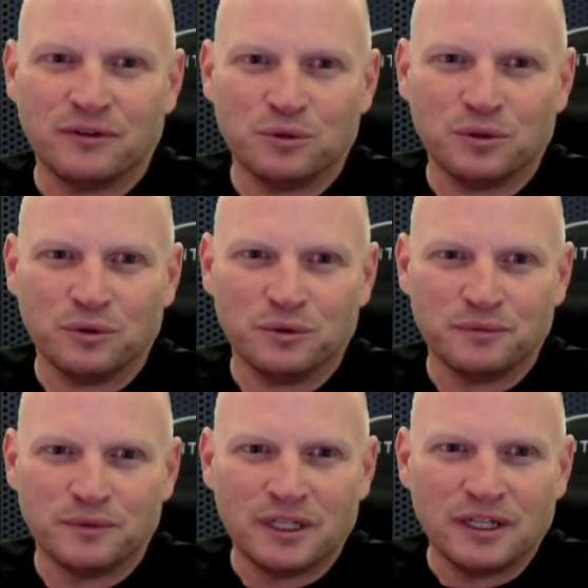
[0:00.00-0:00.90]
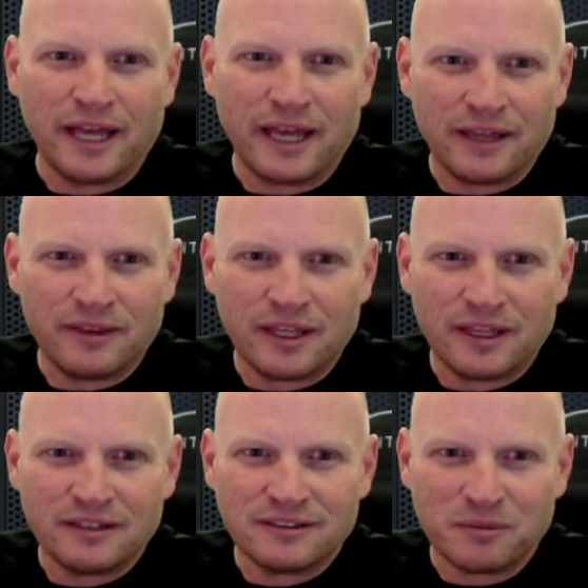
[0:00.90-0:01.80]
Cool, cool. And
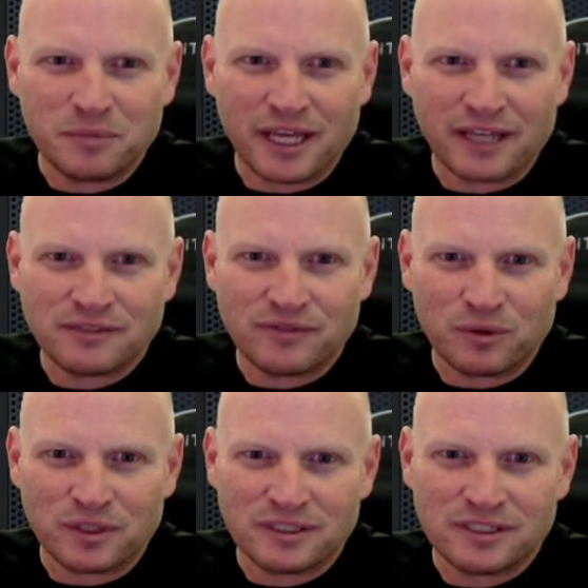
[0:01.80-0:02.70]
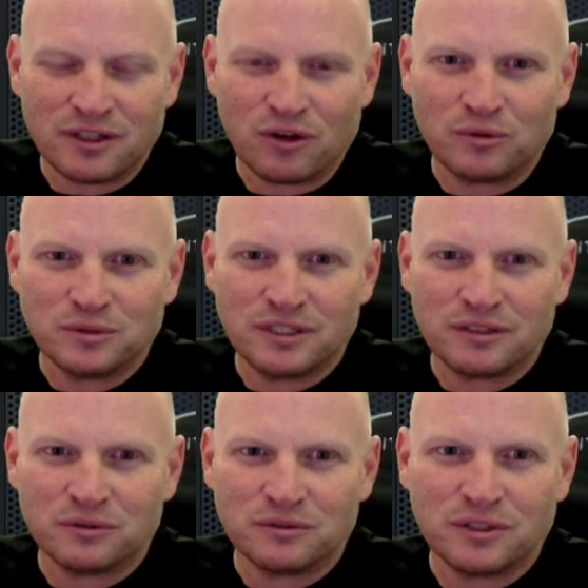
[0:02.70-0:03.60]
then somebody asked if they wanted to see the whole
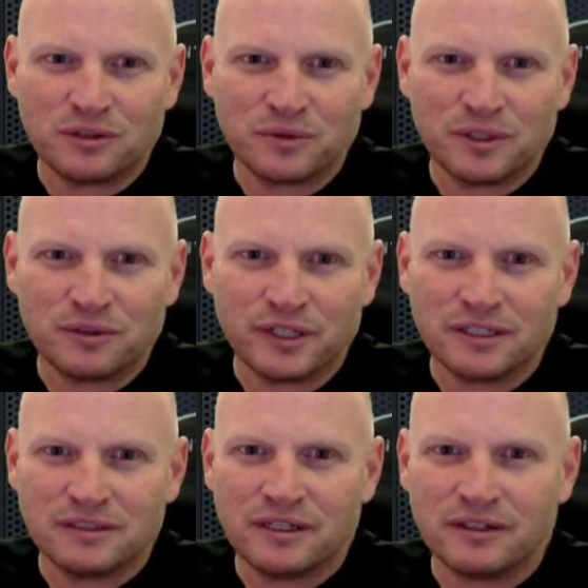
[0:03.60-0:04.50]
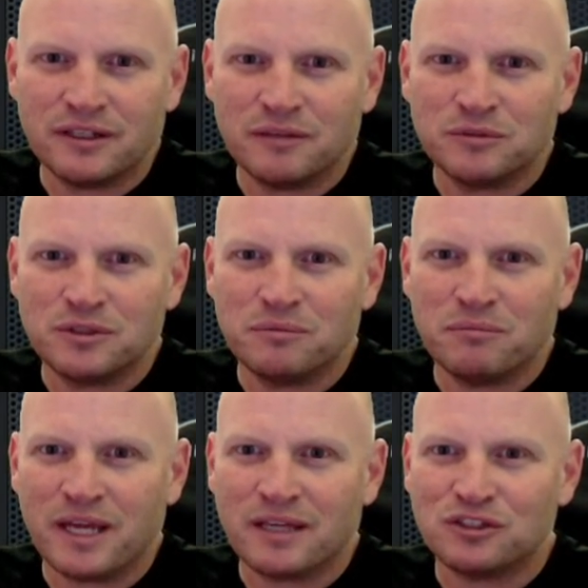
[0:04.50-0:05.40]
tell tell Reolink. Tell them
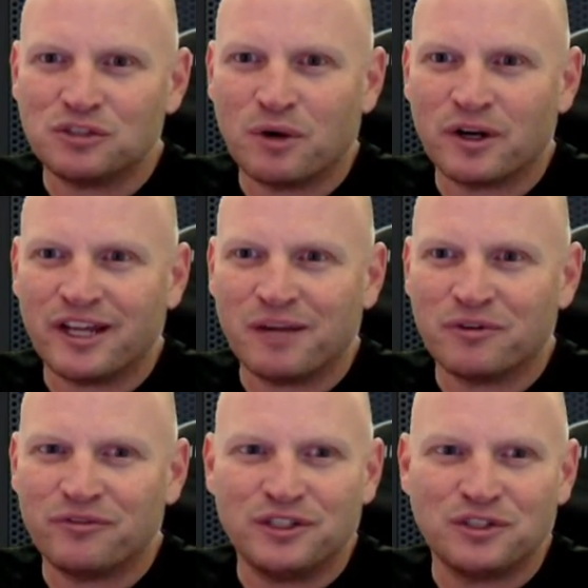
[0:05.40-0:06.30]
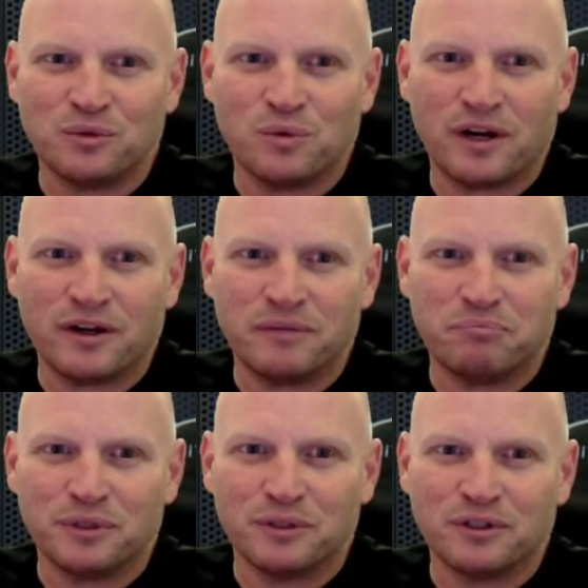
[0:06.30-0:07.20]
to make a smart camera feature where
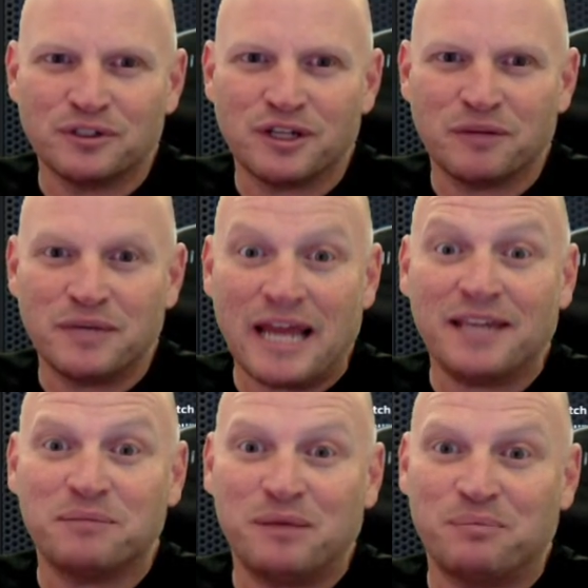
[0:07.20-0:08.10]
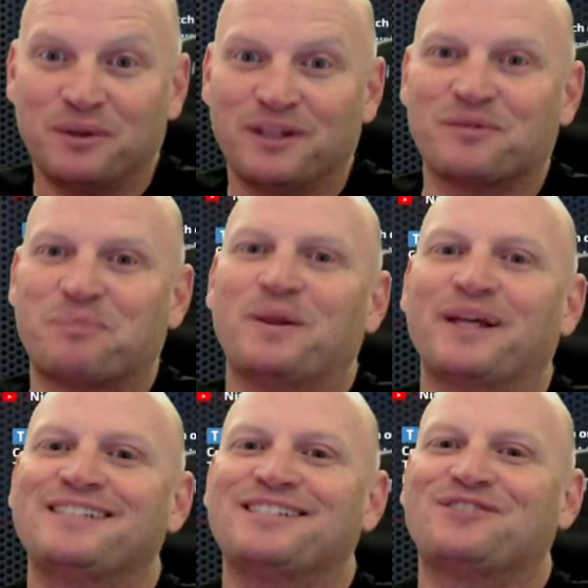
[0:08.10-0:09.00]
it blurs up naked people,
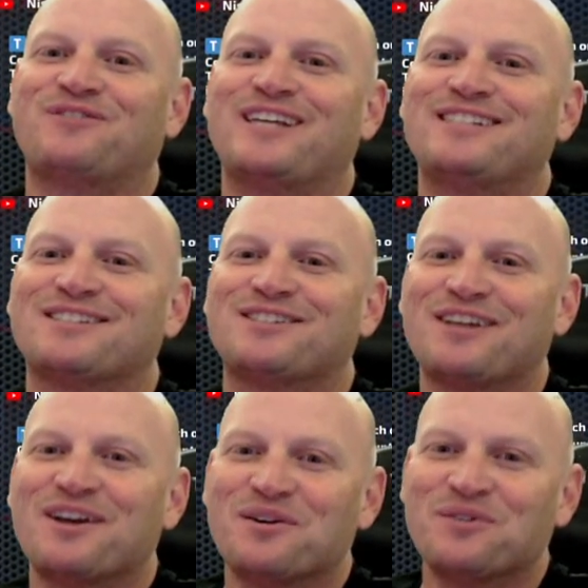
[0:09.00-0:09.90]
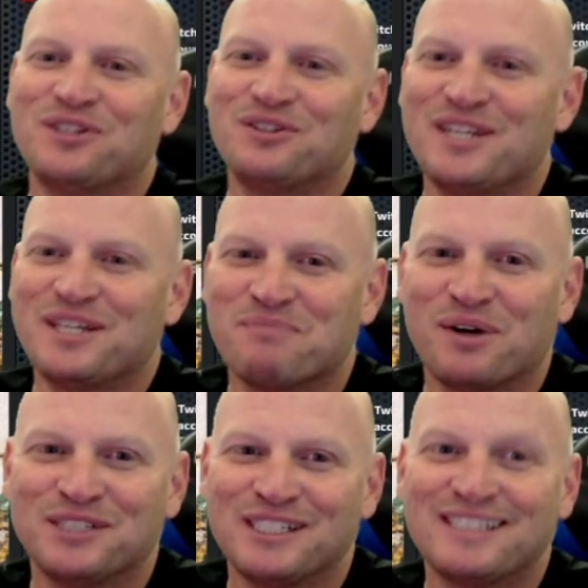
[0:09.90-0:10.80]
replaces faces with unique
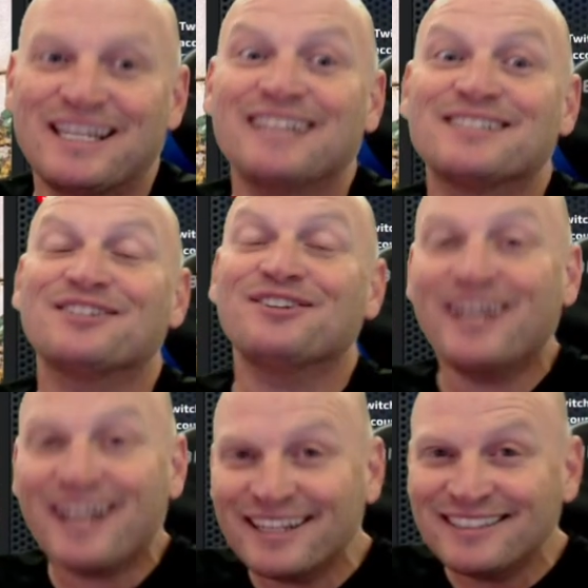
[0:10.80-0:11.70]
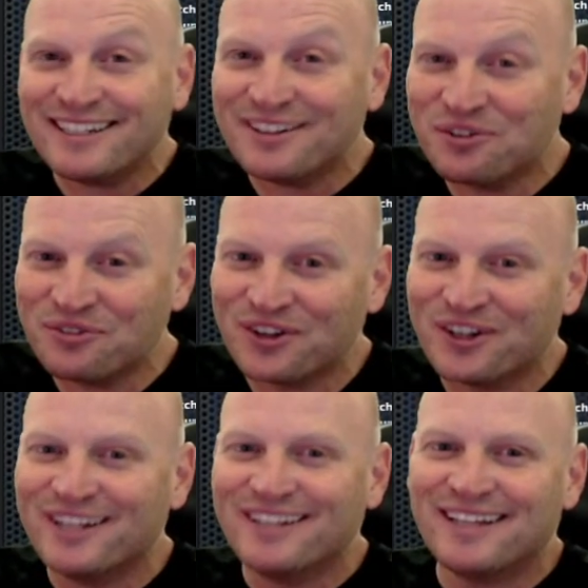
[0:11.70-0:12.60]
emojis. That's a great idea,
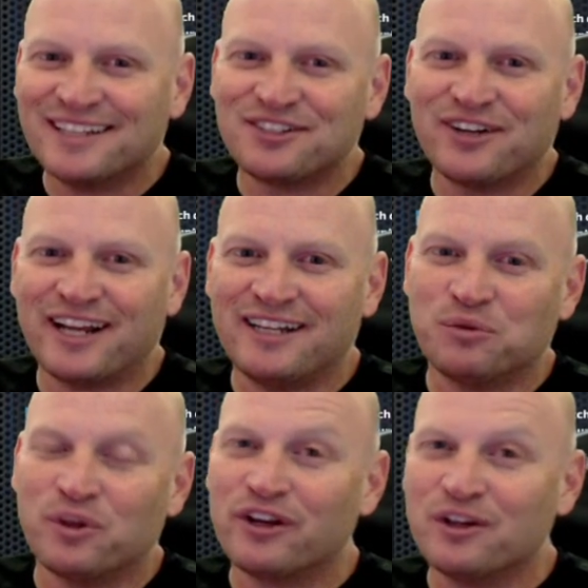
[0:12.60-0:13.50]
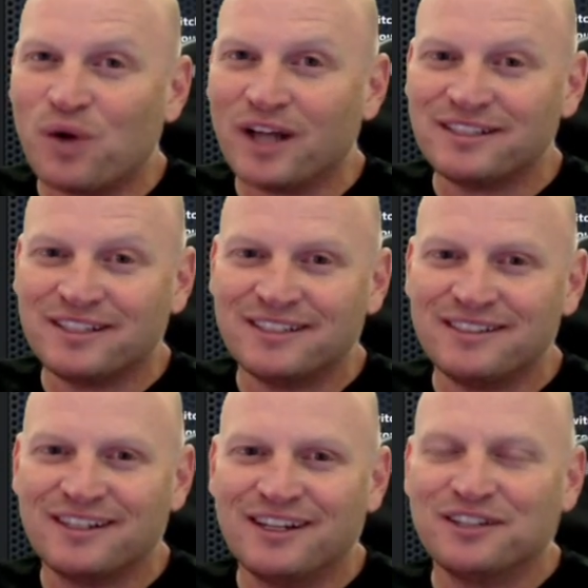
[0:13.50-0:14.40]
Ofer. That's a great idea. Well, they're gonna watch
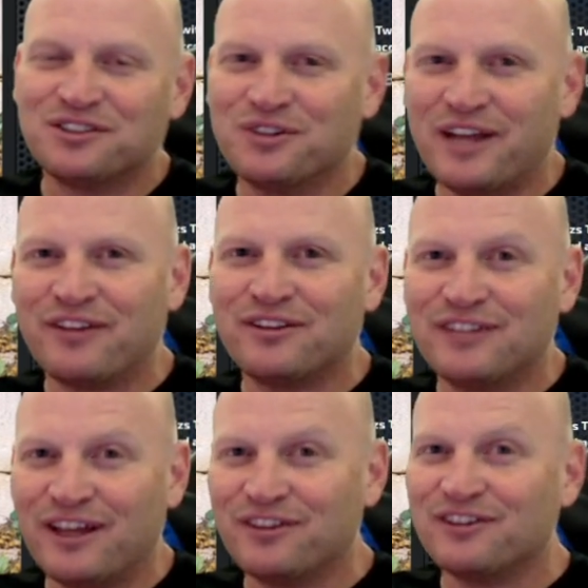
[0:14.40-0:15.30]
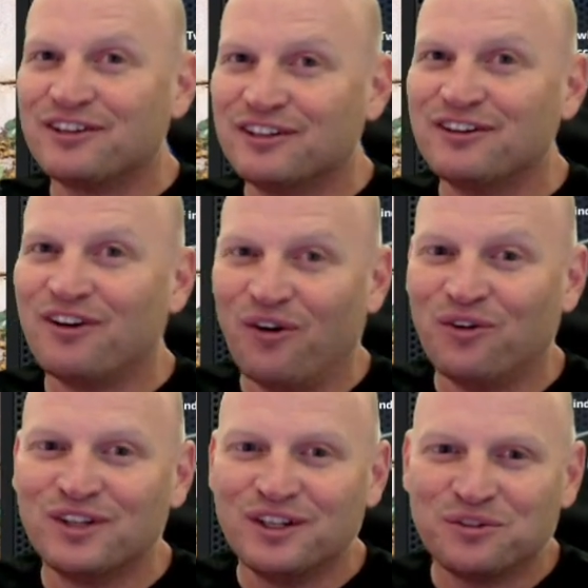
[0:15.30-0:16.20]
this, so now that now they're gonna
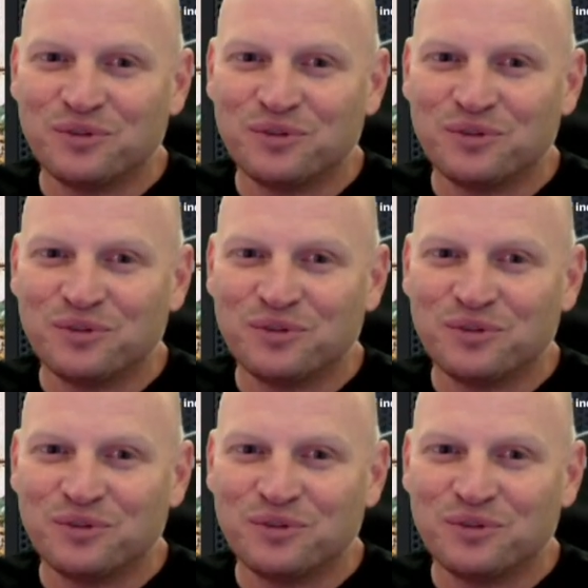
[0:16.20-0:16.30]
know.